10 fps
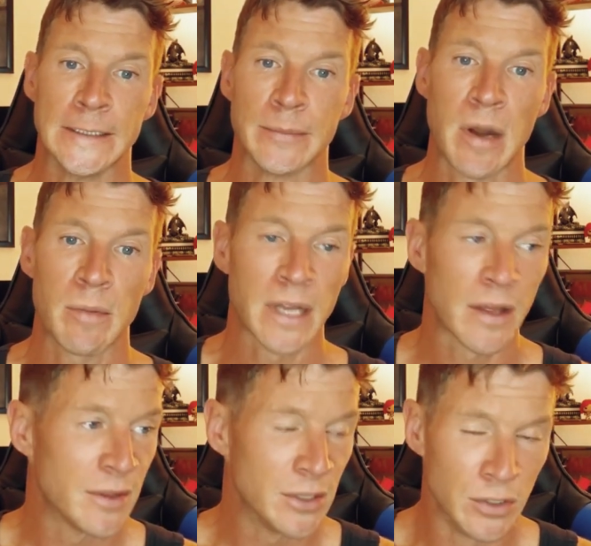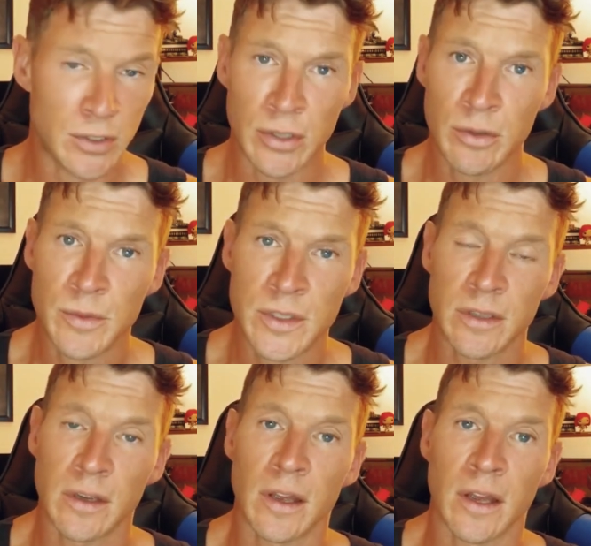probably on the
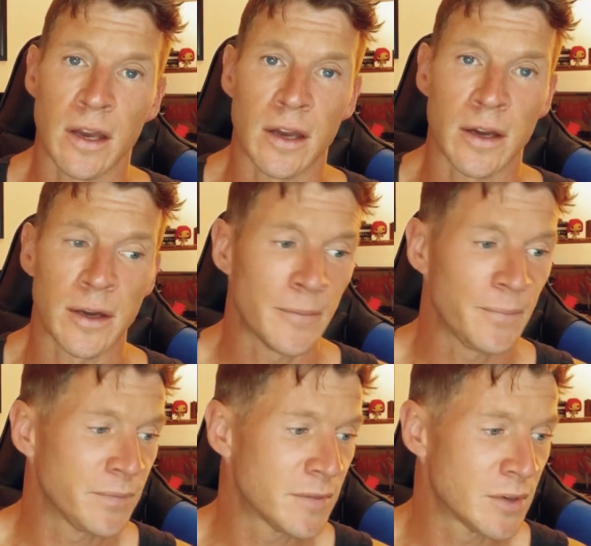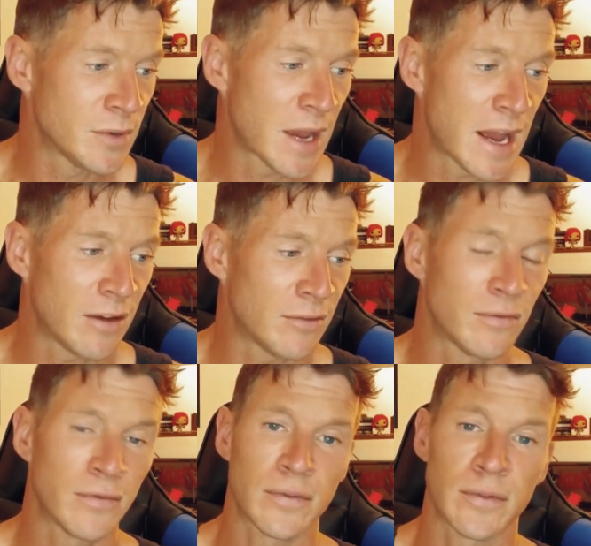YouTubes, um, to
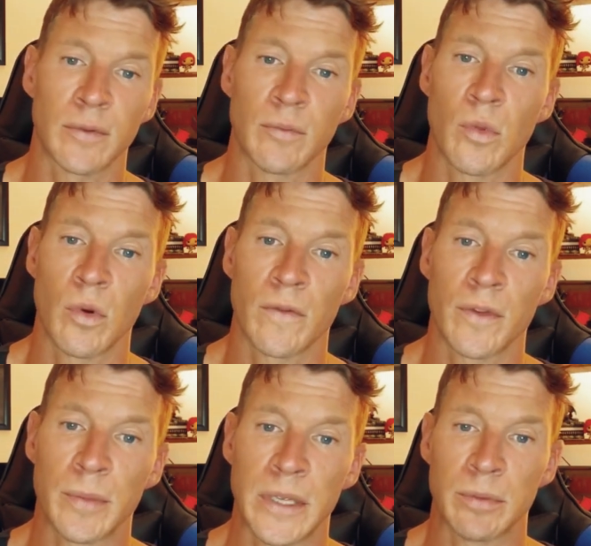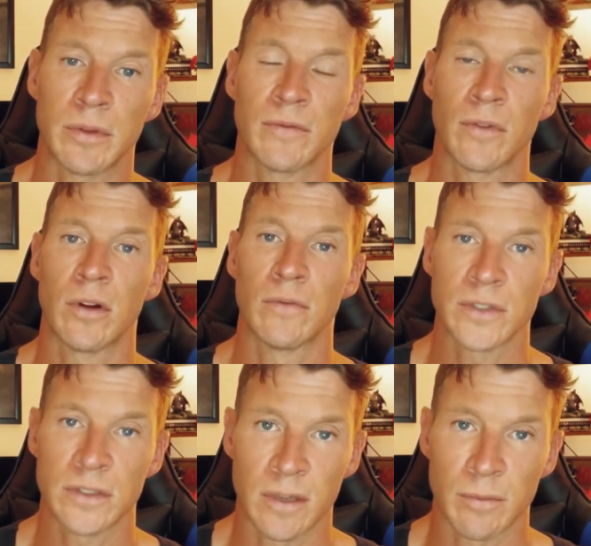have more of the people involved with
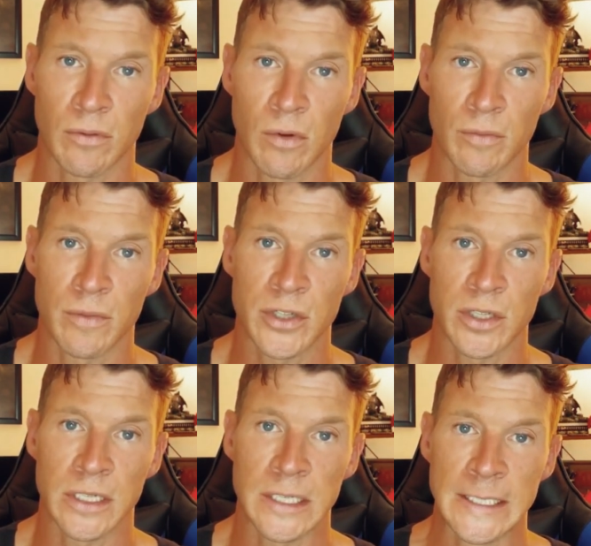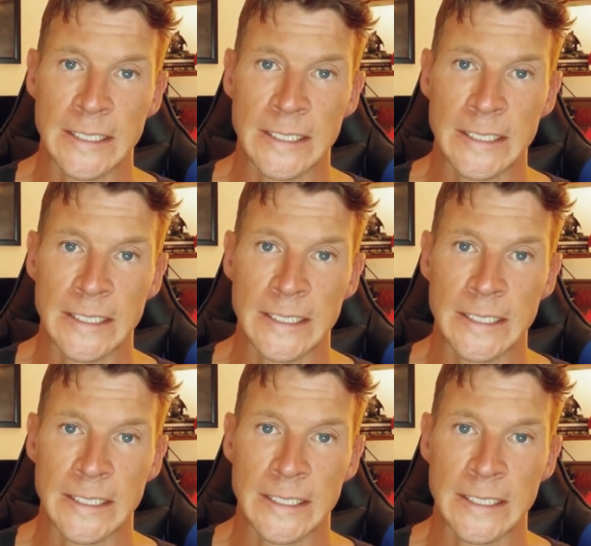Sniper Rogue Mission